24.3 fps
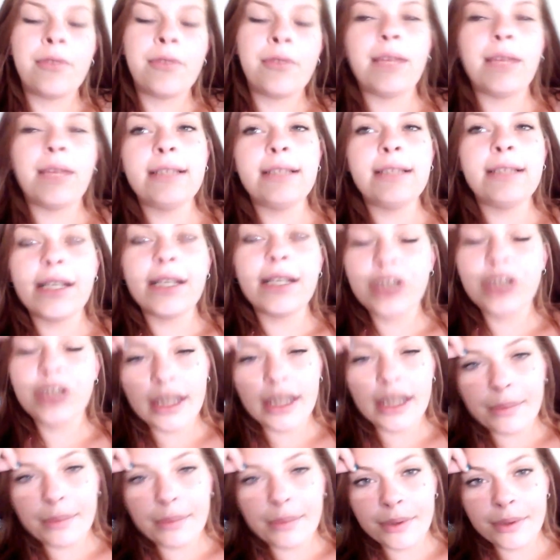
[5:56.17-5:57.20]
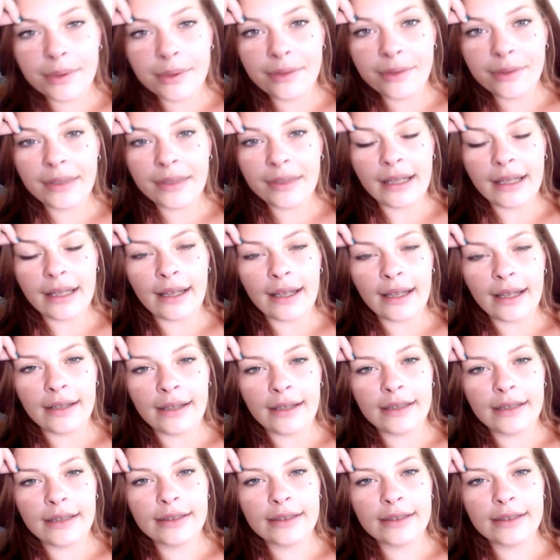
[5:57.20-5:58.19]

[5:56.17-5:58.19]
That's actually proven that